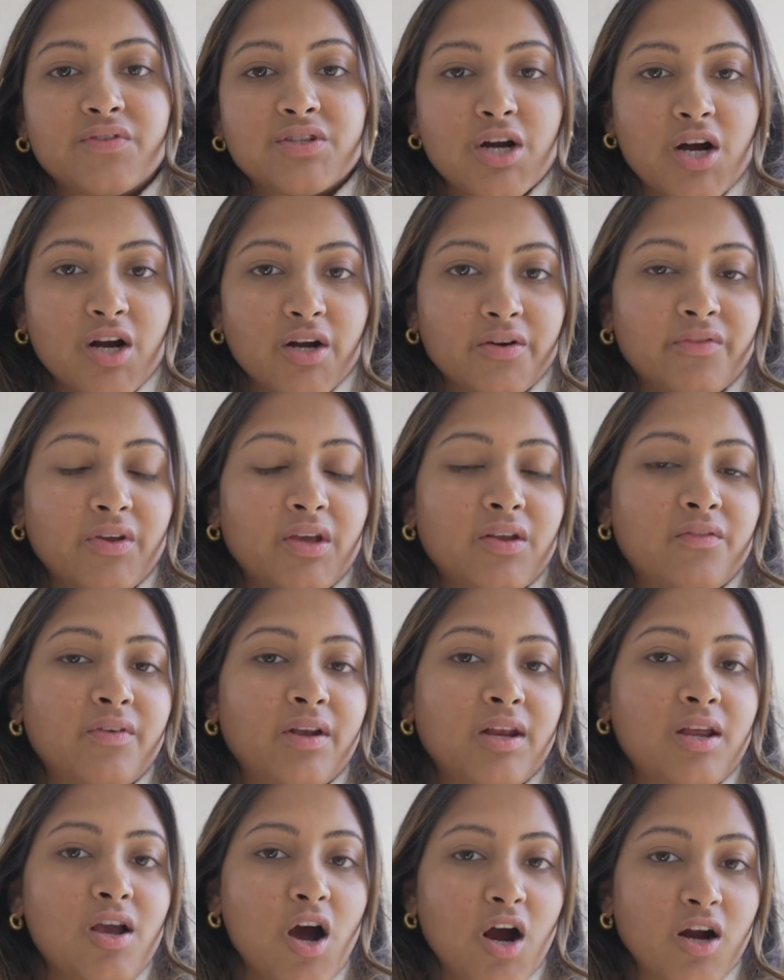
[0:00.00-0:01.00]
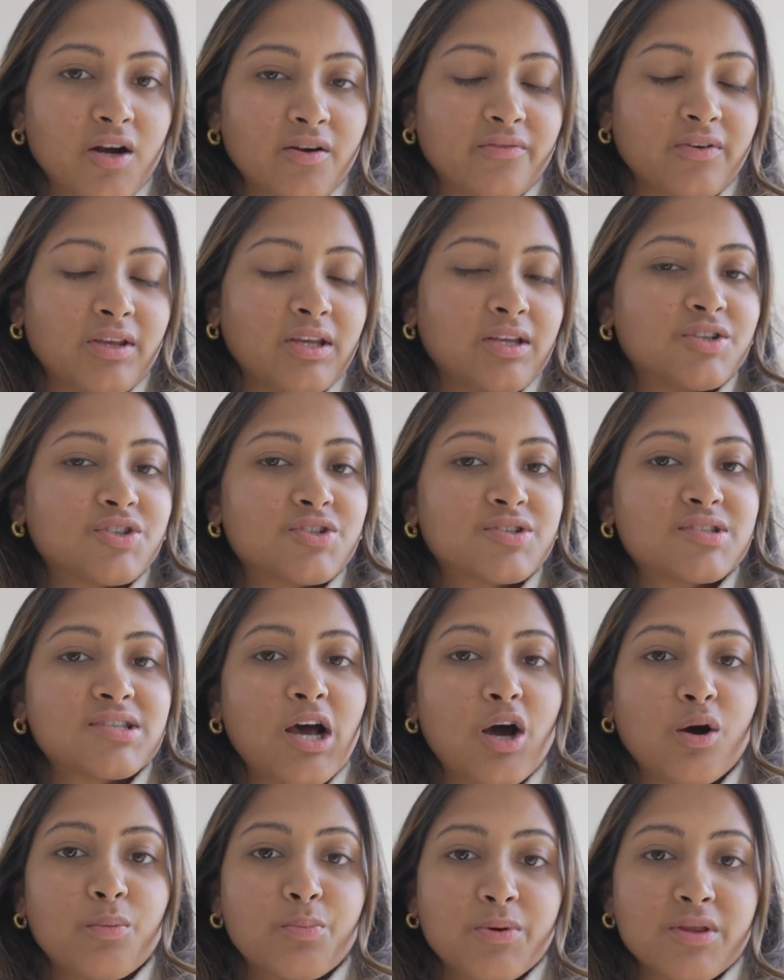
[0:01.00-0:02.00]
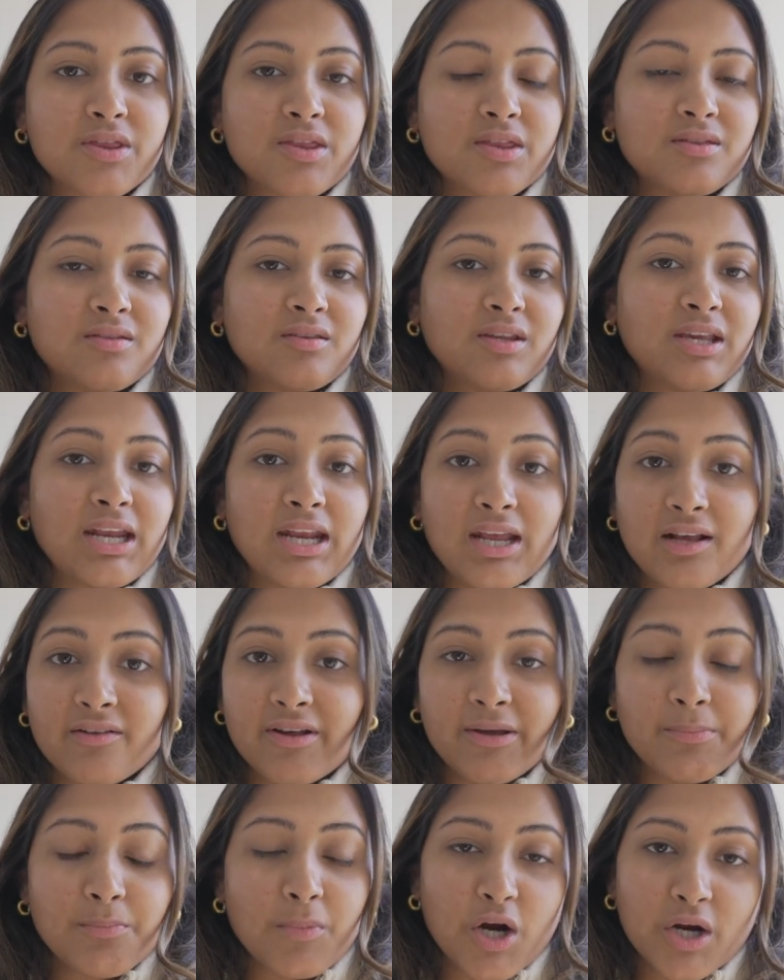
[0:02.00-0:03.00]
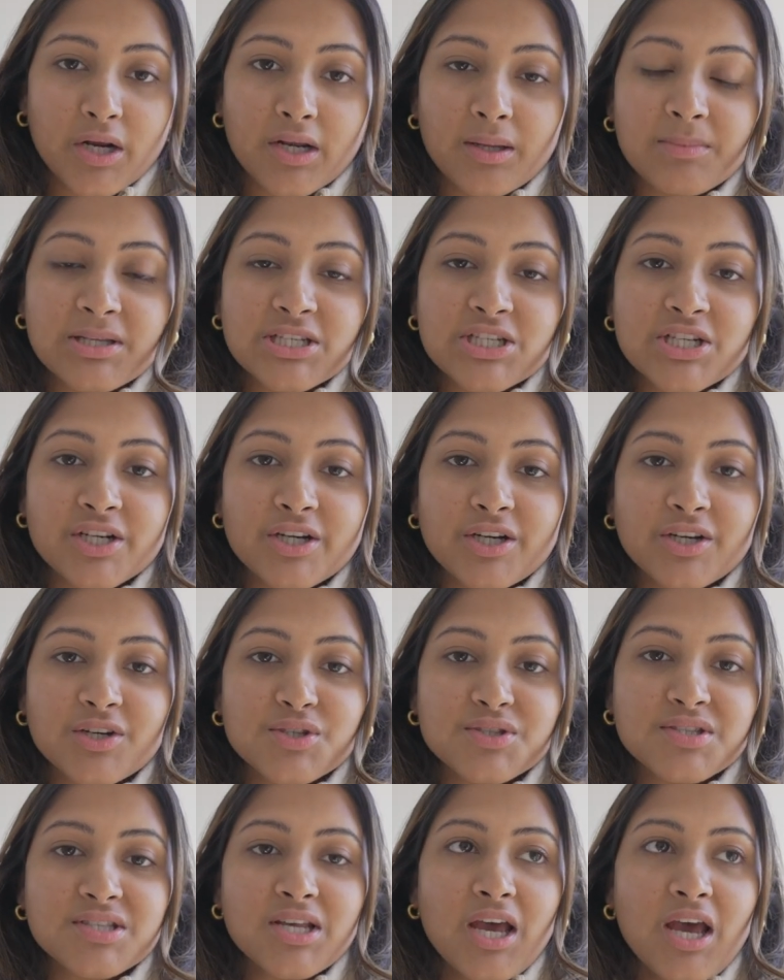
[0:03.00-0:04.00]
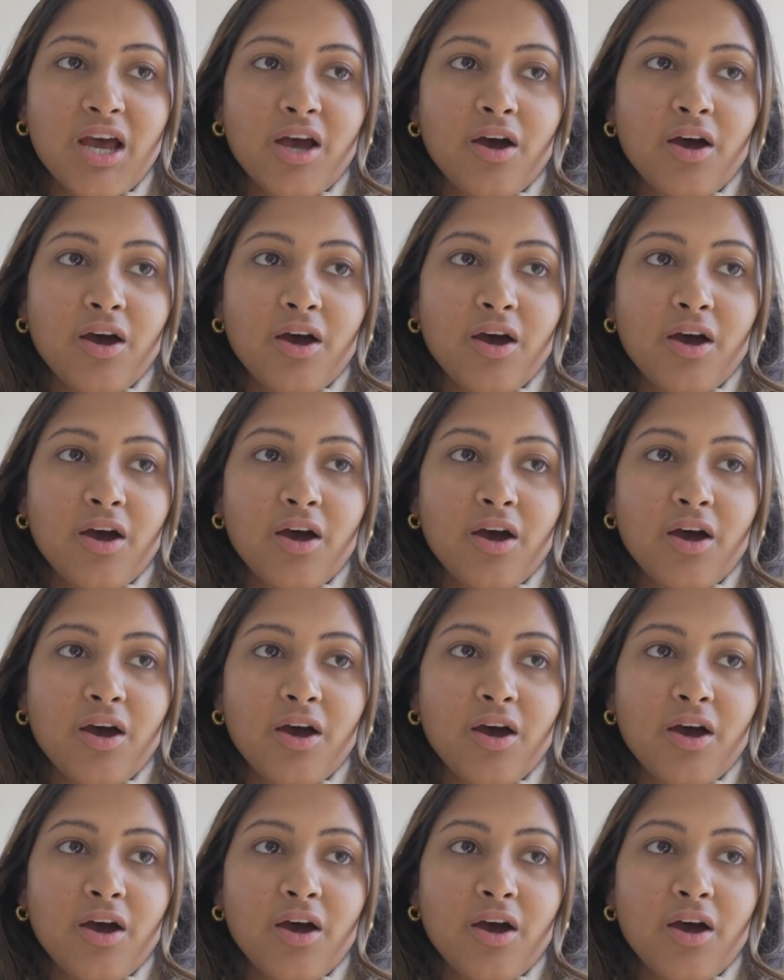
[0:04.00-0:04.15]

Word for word: photography and videography and just help with getting like marketing materials,